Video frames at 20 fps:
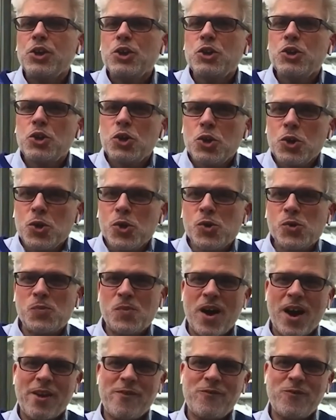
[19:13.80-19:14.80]
you,
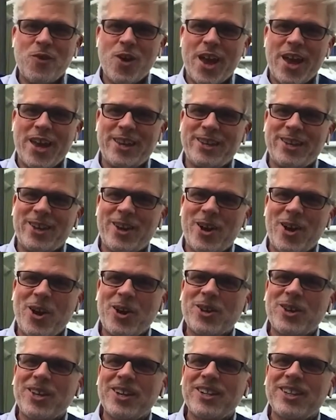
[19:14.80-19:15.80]
my friend,
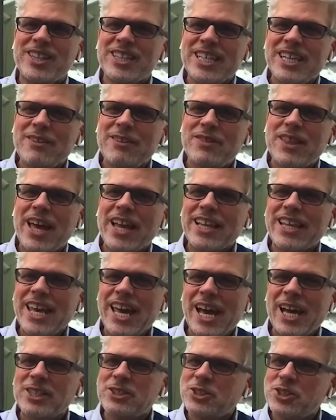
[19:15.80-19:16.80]
are going to leave that
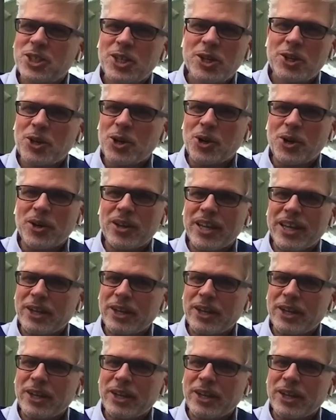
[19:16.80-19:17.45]
cashier